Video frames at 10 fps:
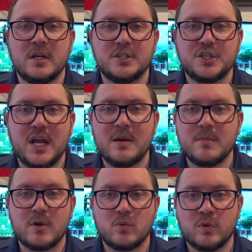
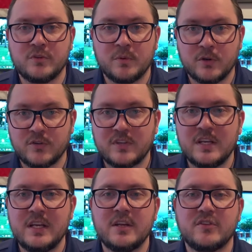Cham
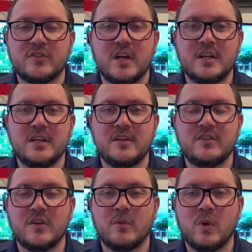Wysberski
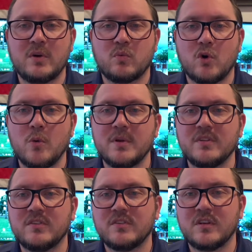studies what
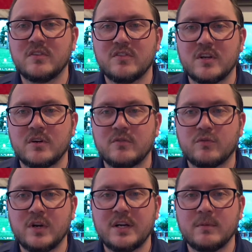Romans considered
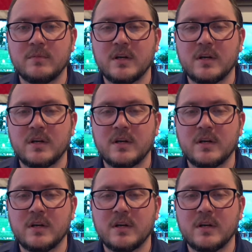freedom,